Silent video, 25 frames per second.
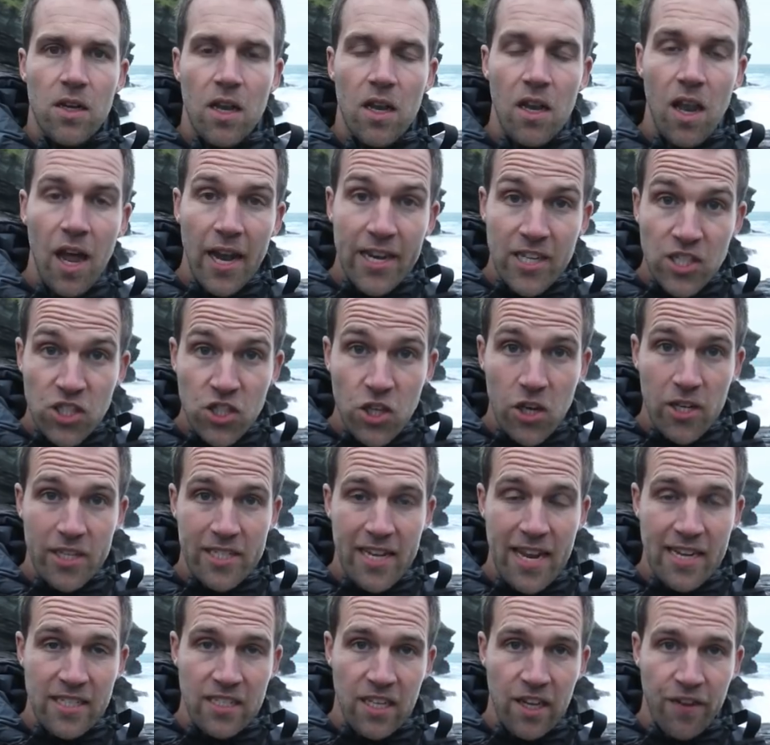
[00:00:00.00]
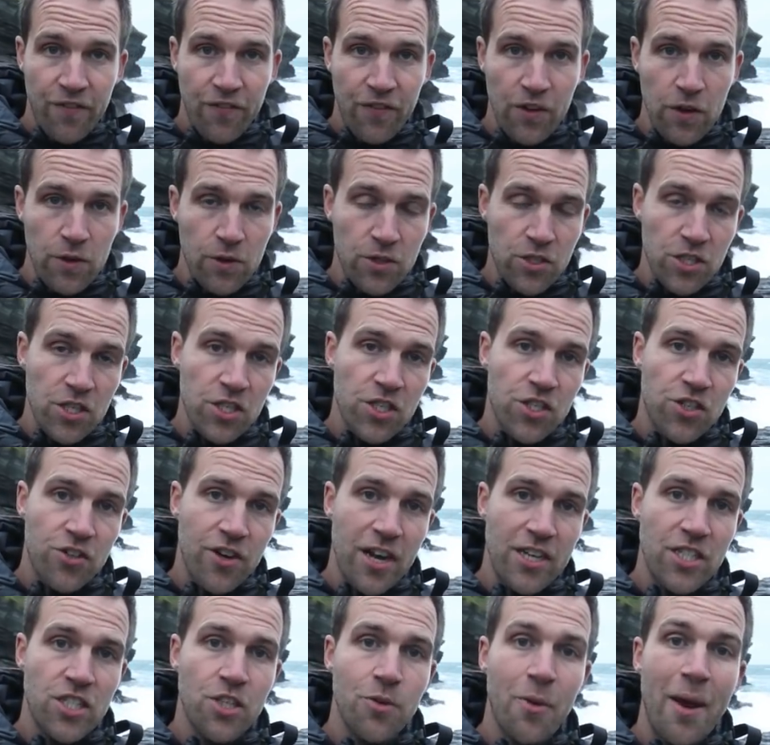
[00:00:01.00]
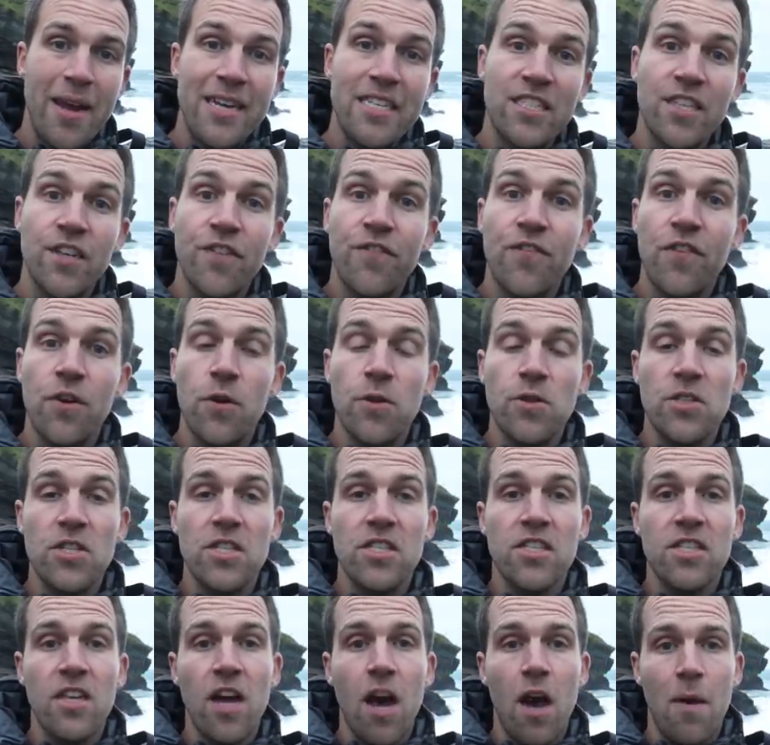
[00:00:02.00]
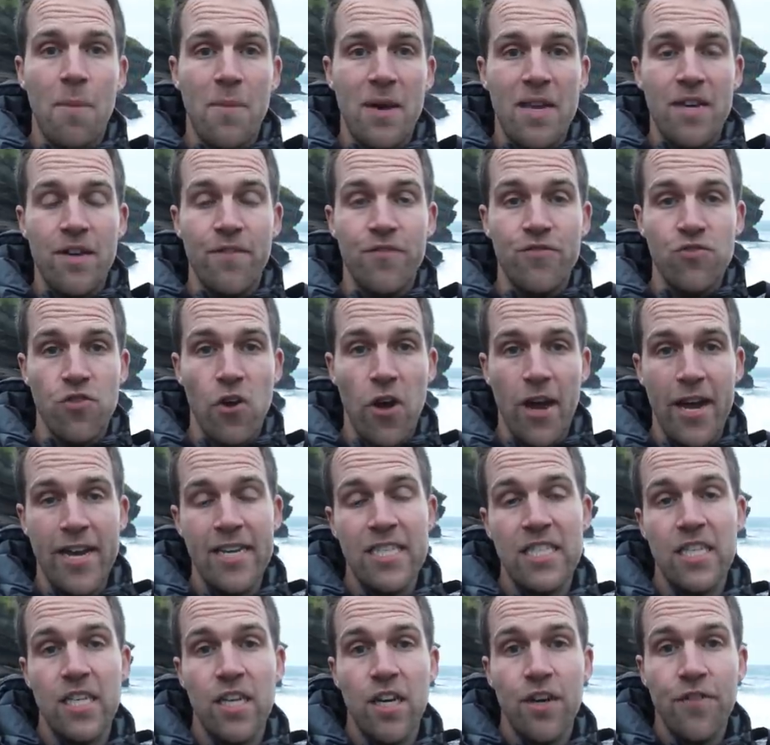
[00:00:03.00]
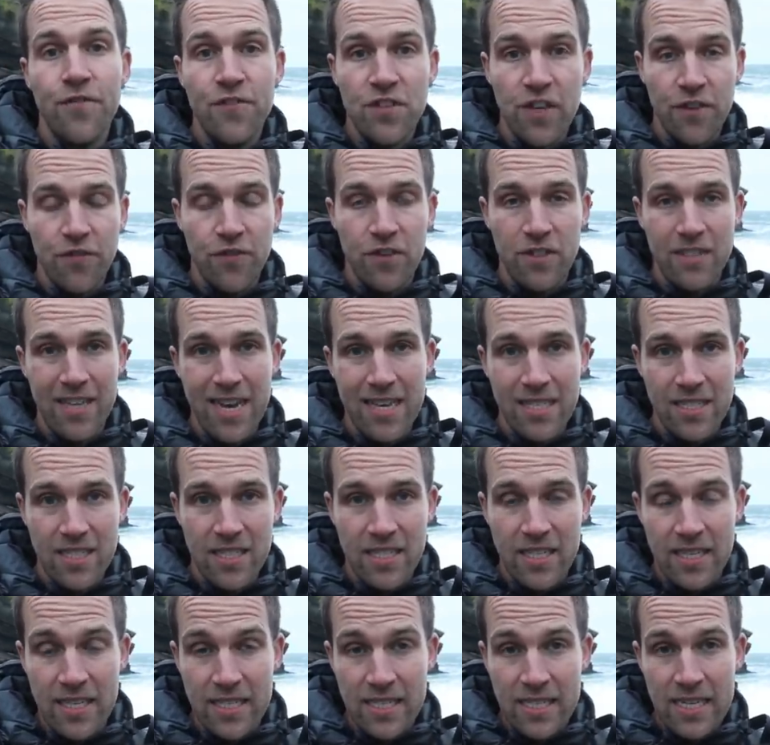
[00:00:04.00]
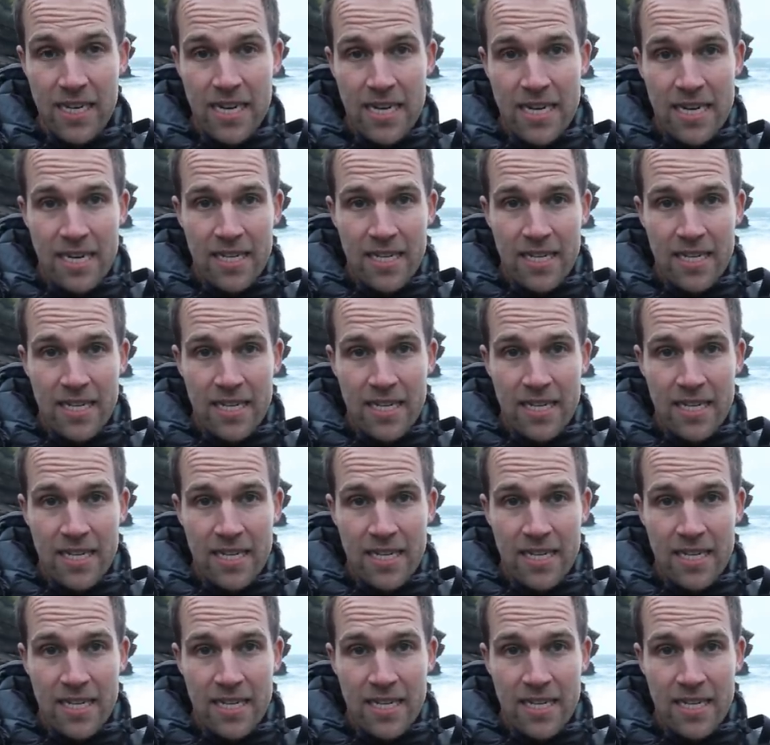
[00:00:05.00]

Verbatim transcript: Like solid ND filters, graduated filters come in a variety of different densities,